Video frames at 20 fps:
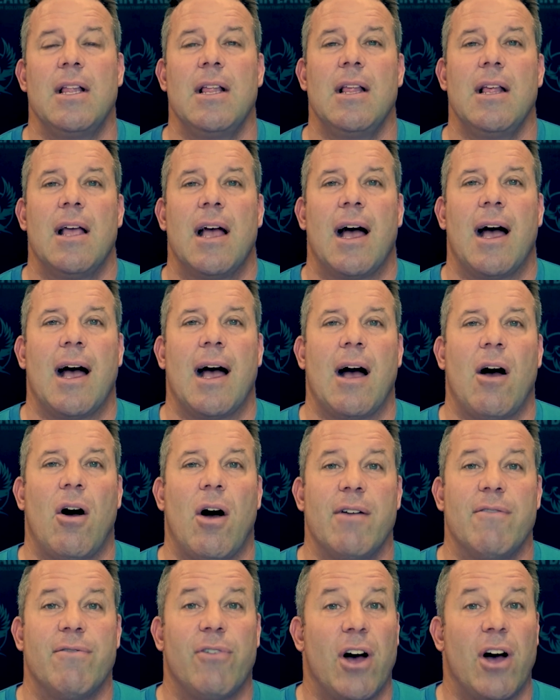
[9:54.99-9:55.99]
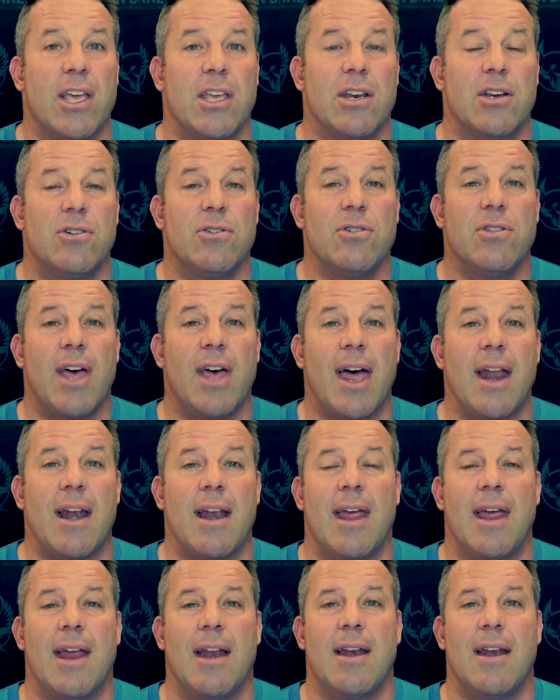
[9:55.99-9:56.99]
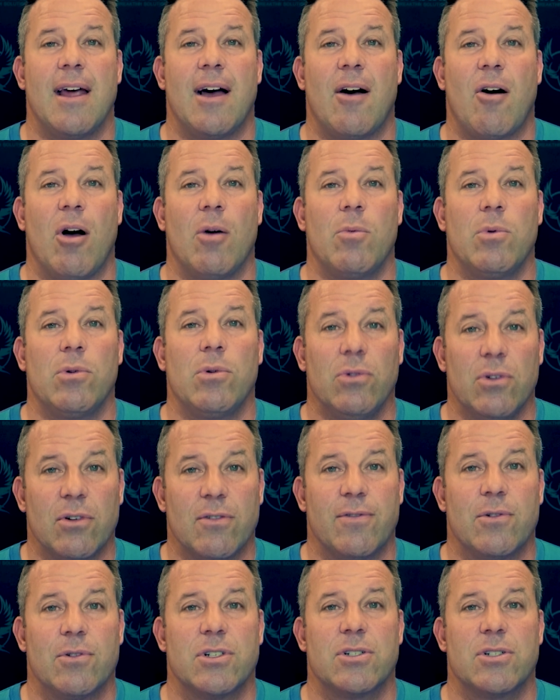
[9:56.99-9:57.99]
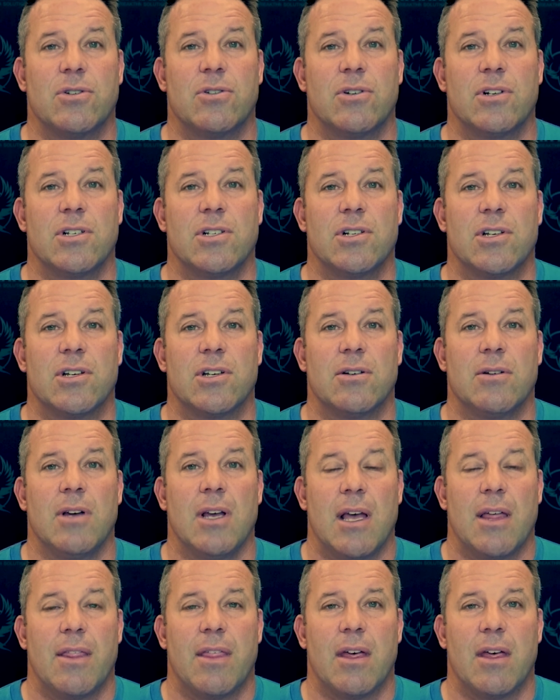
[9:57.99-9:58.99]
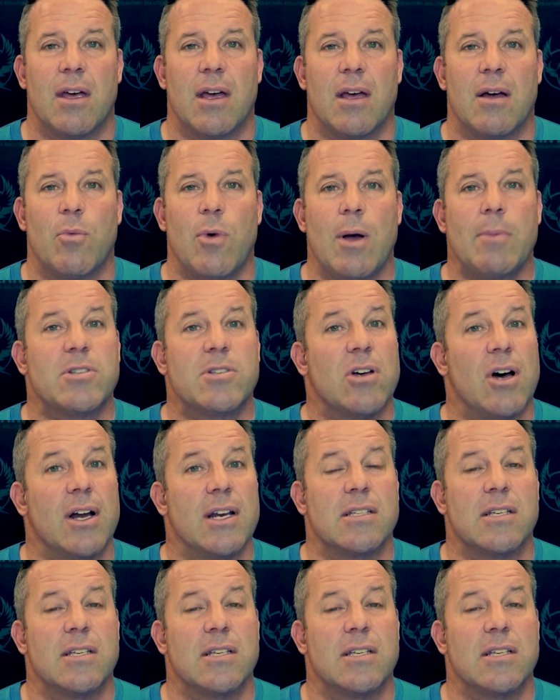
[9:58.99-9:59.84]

uh, I invite you to do that, and uh, I will look forward to talking to you. The website is uh,